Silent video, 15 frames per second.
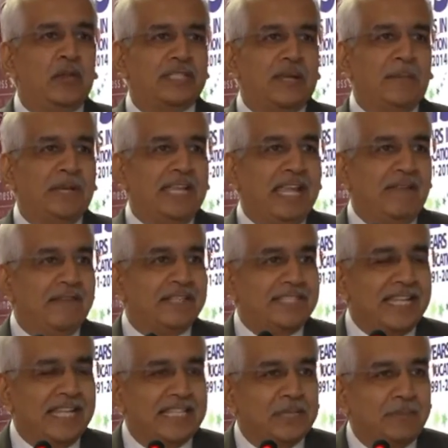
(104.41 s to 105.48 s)
or somebody gave us
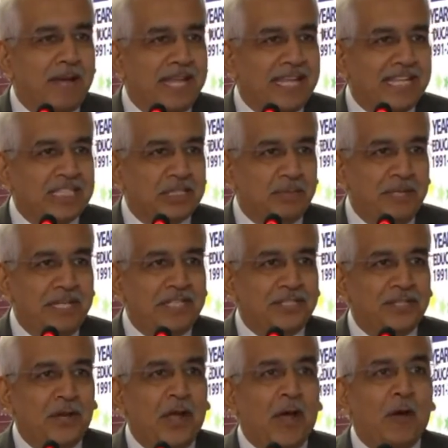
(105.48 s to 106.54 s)
an inspiring
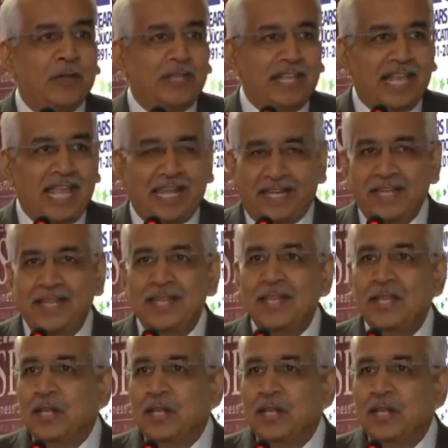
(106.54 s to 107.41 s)
speech or the like.